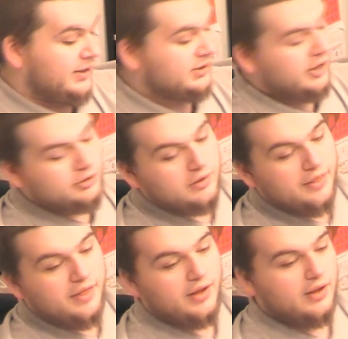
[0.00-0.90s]
There's also
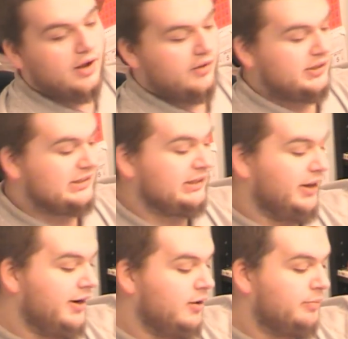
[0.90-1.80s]
a thing called the
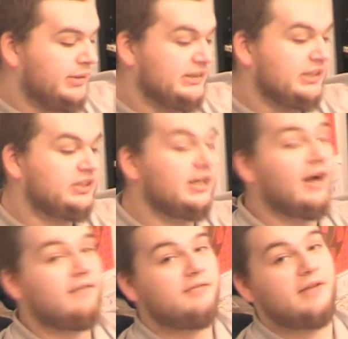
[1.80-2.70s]
serial position
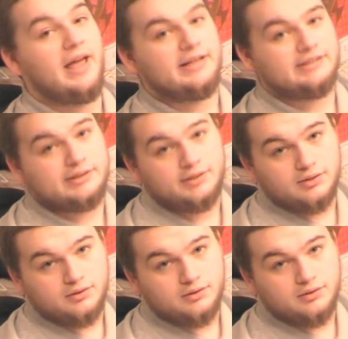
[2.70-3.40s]
effect.